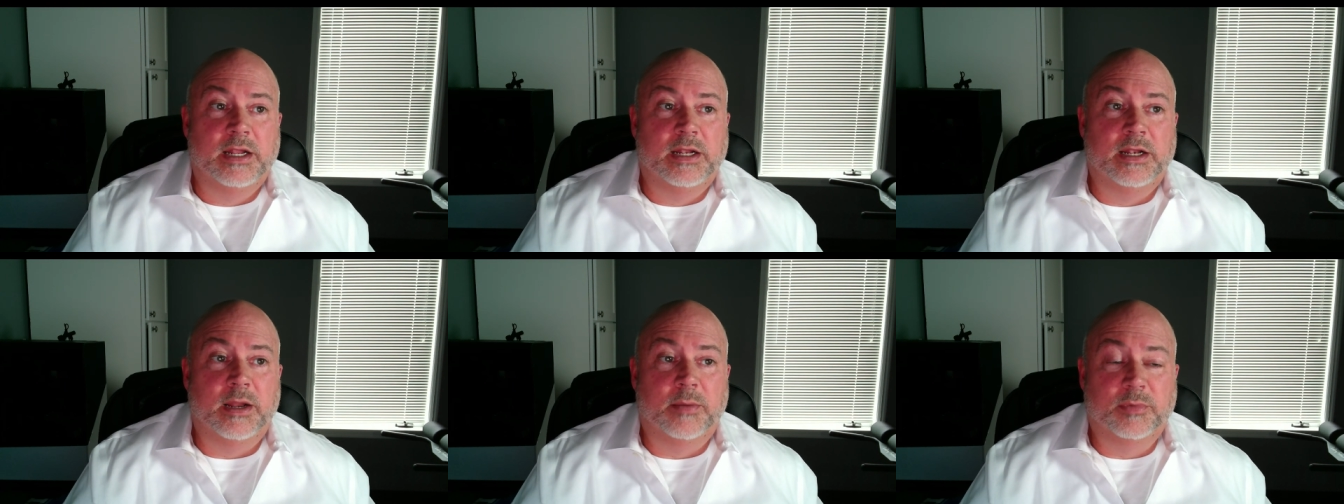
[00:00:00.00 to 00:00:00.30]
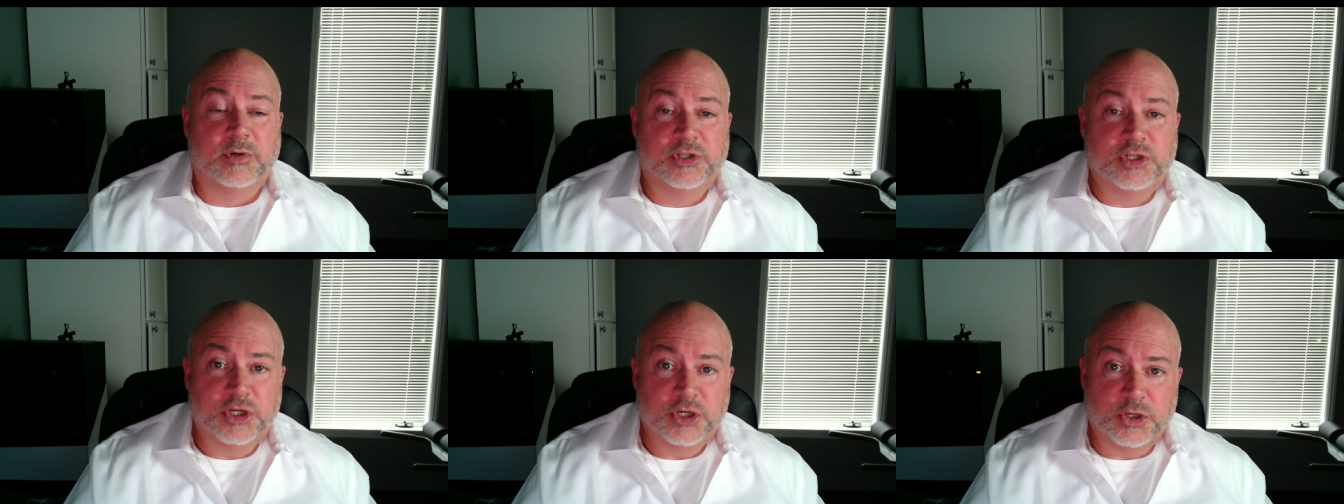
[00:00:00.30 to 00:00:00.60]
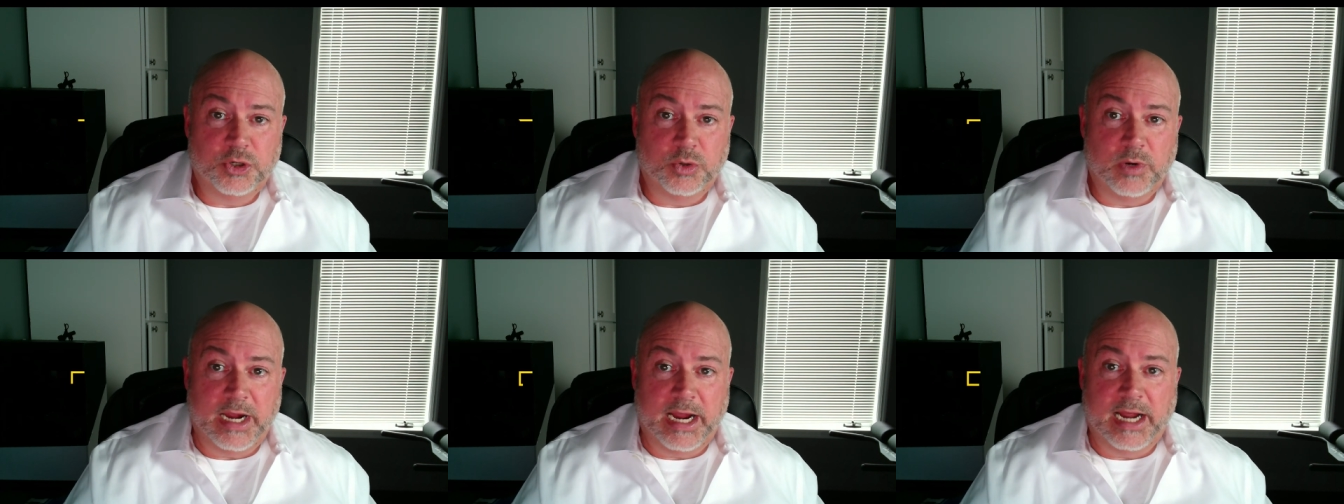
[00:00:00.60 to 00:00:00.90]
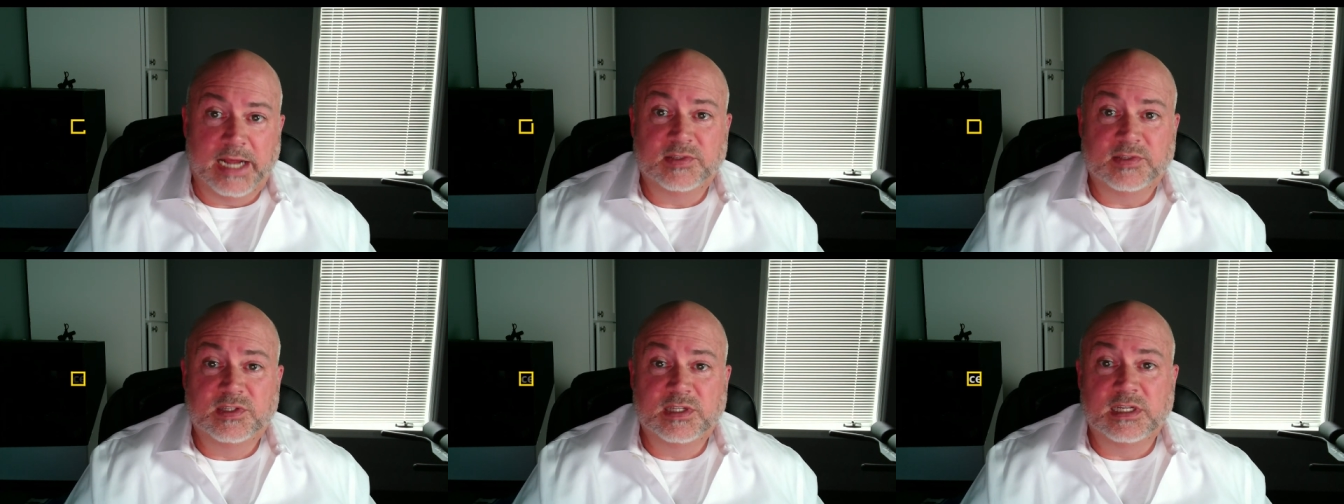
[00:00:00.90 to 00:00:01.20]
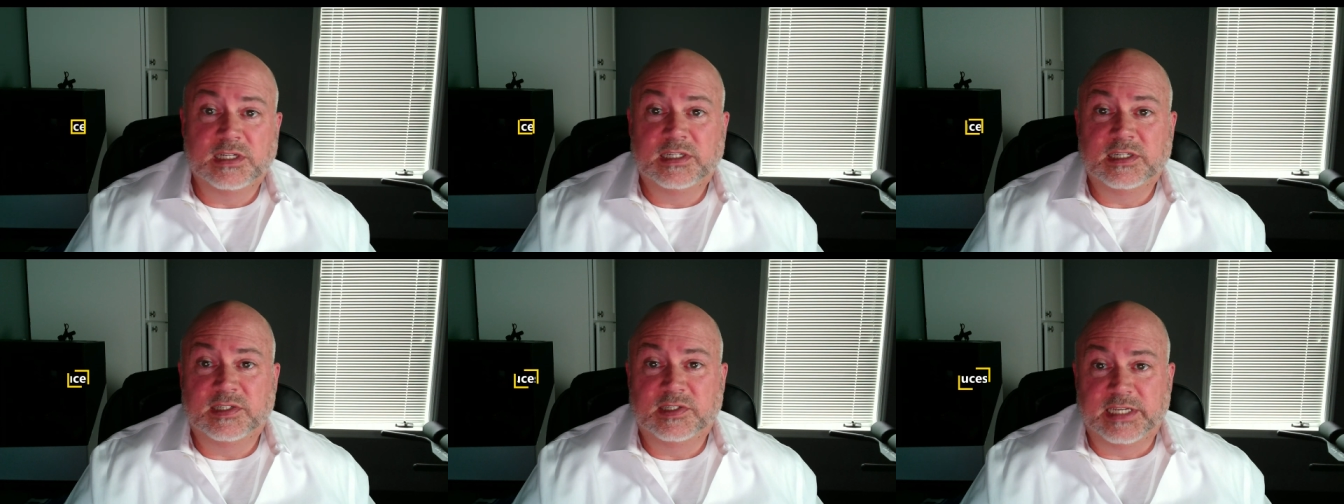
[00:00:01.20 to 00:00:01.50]
Number two, as
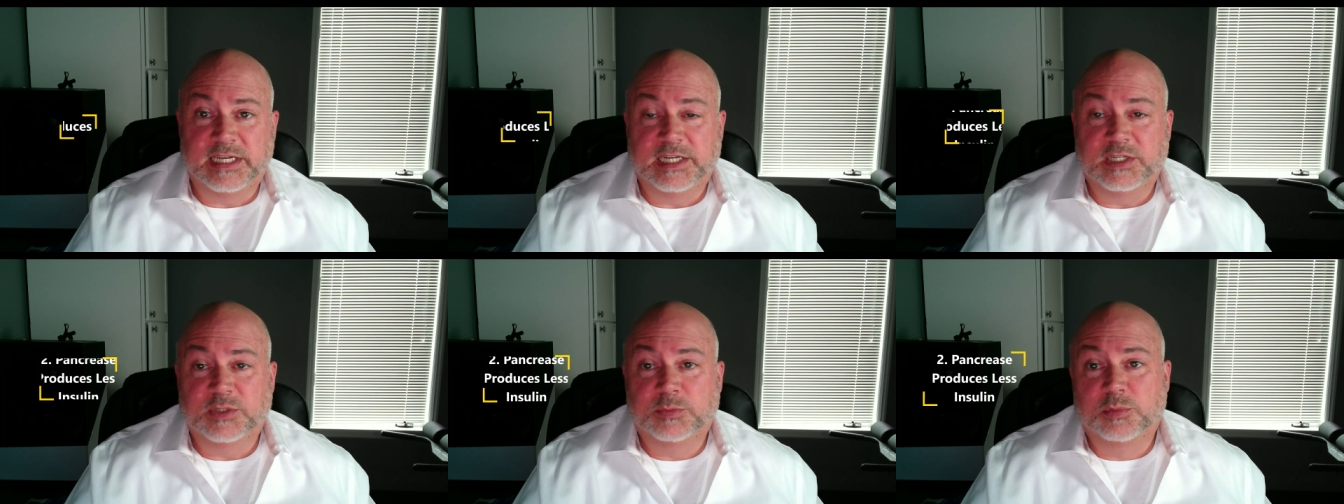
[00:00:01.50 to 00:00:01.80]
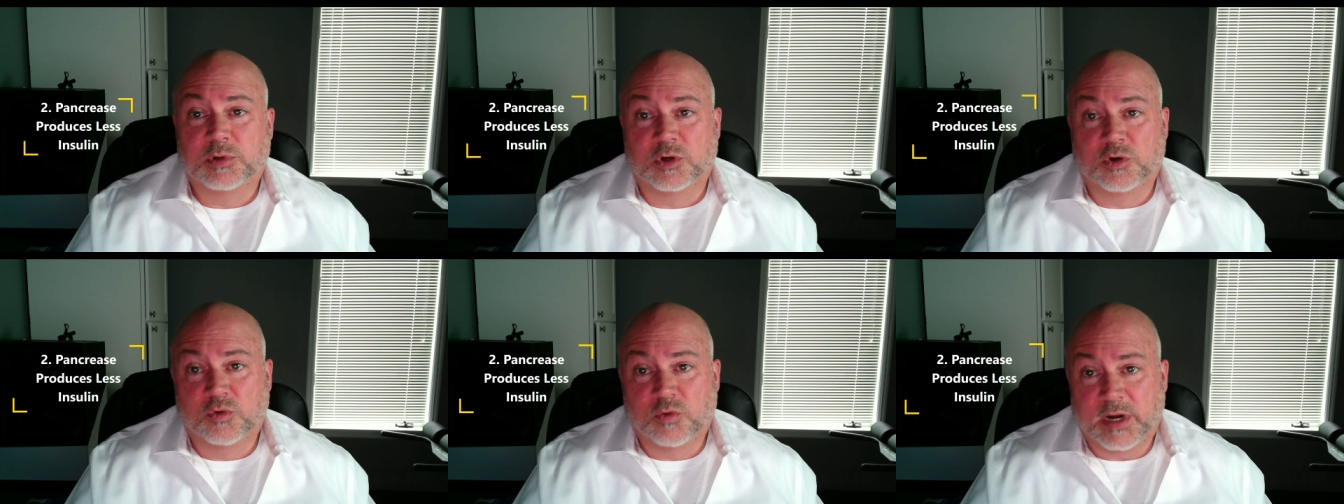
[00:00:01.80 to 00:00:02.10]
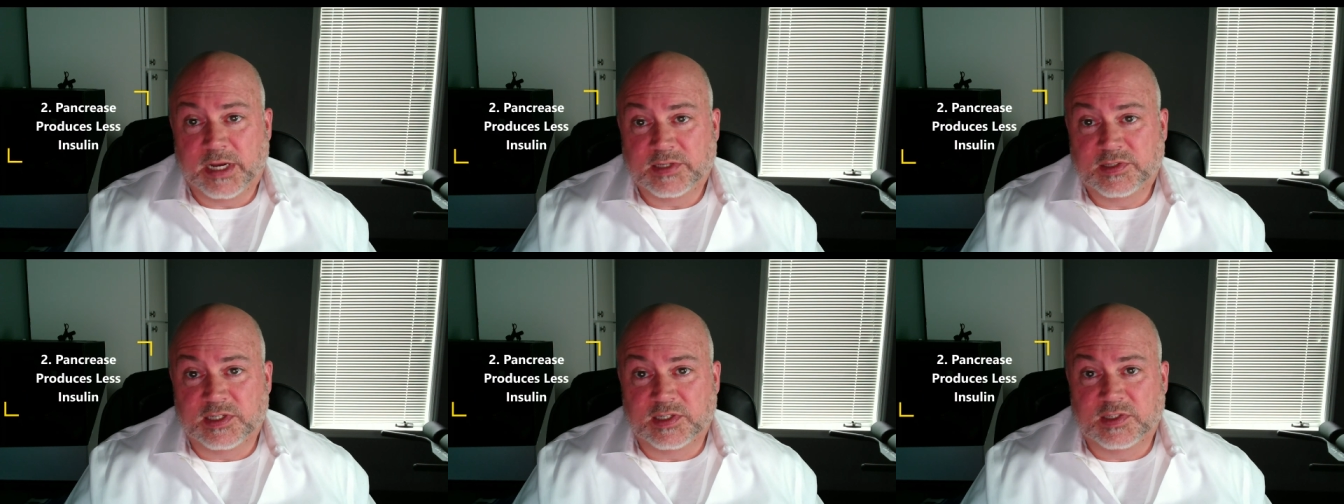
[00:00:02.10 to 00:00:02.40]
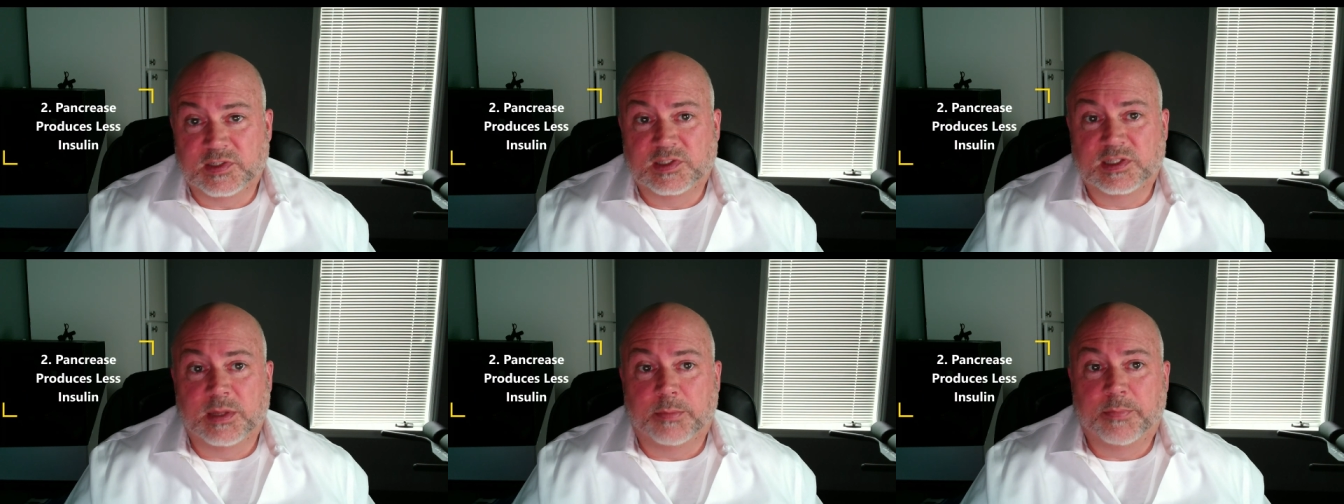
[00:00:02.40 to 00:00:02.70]
the disease progresses,